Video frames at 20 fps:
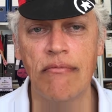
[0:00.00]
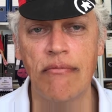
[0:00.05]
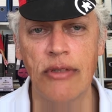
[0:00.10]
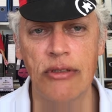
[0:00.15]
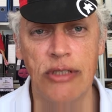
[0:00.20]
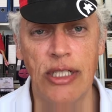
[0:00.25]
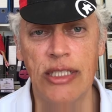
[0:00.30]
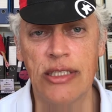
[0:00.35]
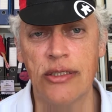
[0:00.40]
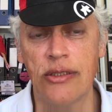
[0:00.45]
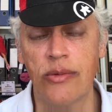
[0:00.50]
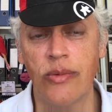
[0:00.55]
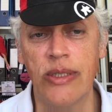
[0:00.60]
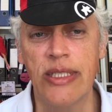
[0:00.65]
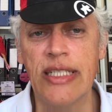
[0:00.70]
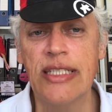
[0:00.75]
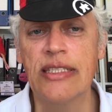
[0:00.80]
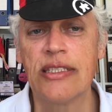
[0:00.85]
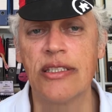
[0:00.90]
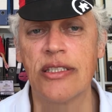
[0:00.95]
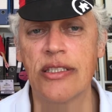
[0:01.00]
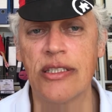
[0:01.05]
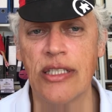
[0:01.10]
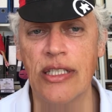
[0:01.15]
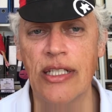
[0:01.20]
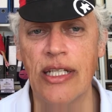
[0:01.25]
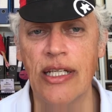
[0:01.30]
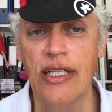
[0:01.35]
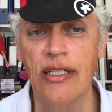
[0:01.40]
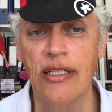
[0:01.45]
The reasons we're
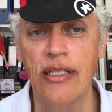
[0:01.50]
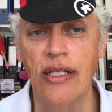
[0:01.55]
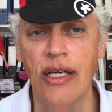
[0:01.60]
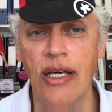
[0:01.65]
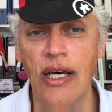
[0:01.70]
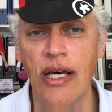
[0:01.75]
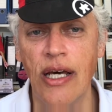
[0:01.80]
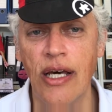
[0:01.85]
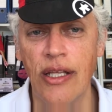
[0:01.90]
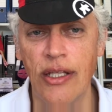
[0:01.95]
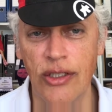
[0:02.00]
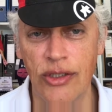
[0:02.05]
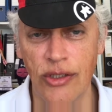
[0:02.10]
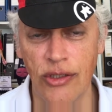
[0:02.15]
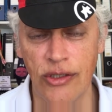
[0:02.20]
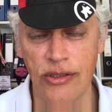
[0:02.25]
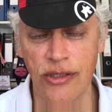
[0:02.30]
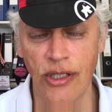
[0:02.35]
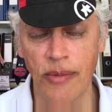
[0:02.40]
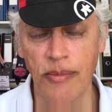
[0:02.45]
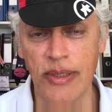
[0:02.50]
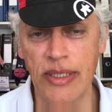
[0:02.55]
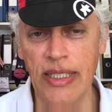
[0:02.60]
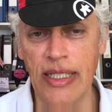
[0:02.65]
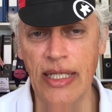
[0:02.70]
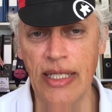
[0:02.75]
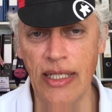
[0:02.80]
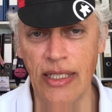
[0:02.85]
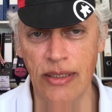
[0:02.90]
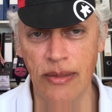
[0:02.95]
interested in the Tour de
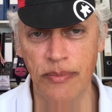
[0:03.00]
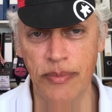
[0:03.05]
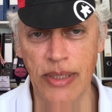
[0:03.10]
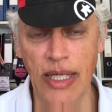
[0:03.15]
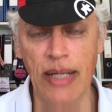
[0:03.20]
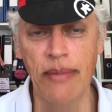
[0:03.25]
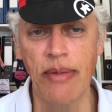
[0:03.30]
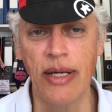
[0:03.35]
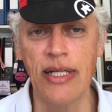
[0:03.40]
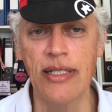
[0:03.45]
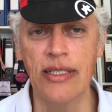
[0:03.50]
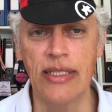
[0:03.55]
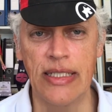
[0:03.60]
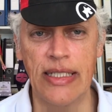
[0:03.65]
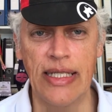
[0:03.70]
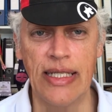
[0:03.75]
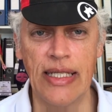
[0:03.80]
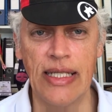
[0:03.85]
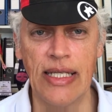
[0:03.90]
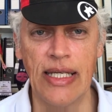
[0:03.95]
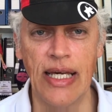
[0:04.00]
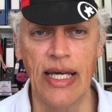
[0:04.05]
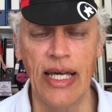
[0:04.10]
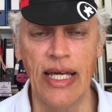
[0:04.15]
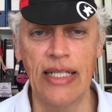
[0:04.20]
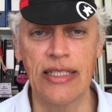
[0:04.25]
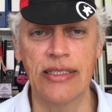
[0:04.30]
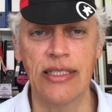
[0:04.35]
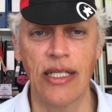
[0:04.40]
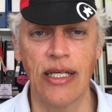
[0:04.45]
Romandie is primarily
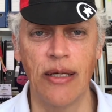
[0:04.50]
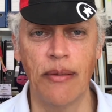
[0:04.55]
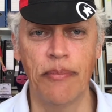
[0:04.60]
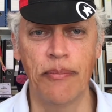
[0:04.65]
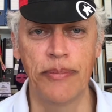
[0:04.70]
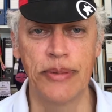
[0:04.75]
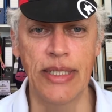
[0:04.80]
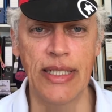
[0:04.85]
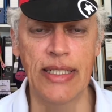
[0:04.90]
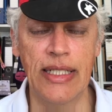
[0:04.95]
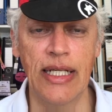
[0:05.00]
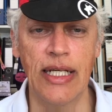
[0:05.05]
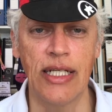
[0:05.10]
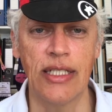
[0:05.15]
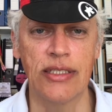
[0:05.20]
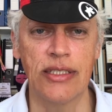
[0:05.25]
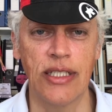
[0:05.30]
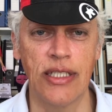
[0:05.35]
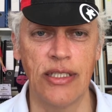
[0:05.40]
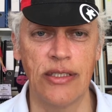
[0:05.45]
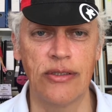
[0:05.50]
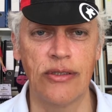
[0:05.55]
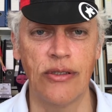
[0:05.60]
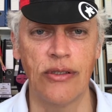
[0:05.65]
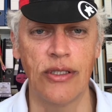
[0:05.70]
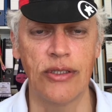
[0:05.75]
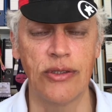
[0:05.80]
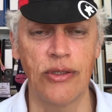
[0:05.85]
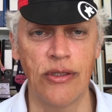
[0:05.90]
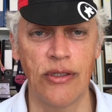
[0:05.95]
it's a precursor to
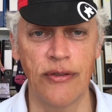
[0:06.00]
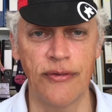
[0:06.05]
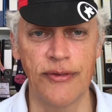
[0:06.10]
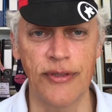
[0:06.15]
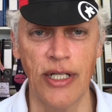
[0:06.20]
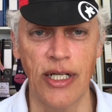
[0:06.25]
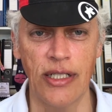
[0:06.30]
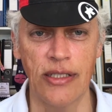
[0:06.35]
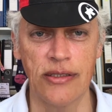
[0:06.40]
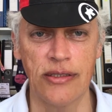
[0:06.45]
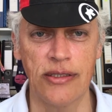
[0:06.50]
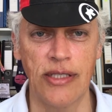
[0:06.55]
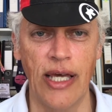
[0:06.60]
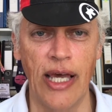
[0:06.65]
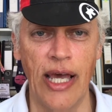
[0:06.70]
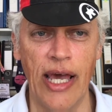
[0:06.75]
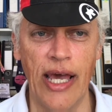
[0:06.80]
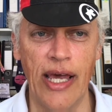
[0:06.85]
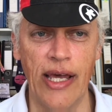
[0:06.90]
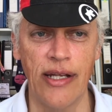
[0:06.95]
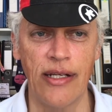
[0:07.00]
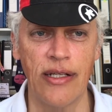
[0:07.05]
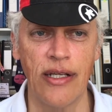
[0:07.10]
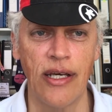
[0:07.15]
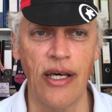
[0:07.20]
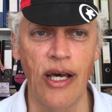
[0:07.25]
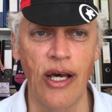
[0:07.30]
the Tour de France, and